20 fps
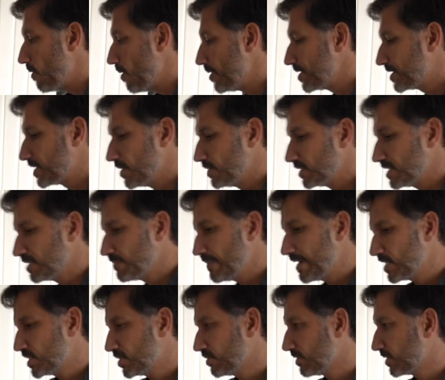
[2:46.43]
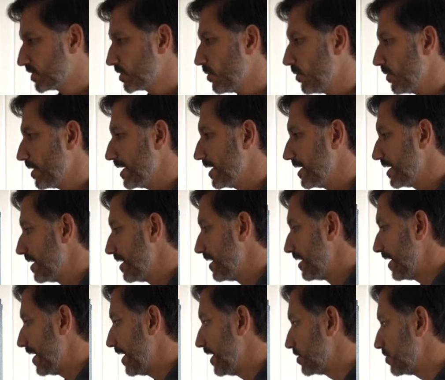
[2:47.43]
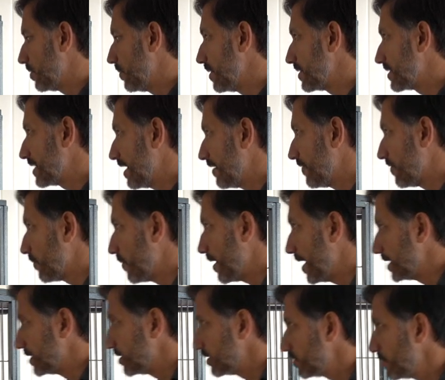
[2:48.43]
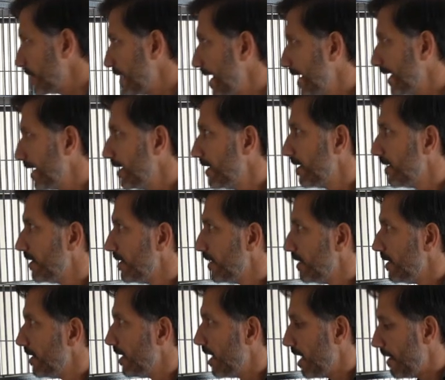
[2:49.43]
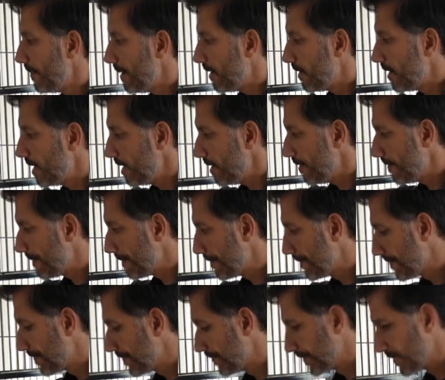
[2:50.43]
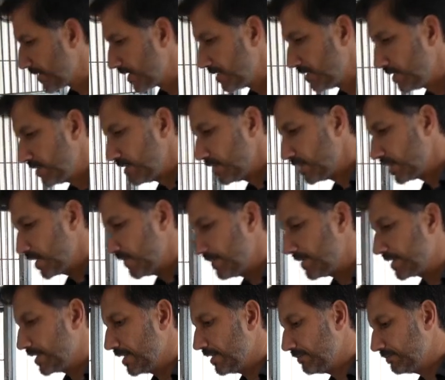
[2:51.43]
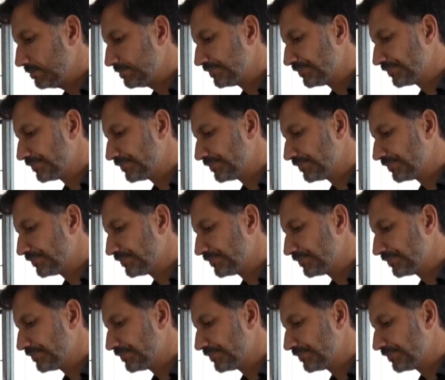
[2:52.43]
what we'll do is let's make sure the toy is almost out of the way. So should we hang it about here, coming down.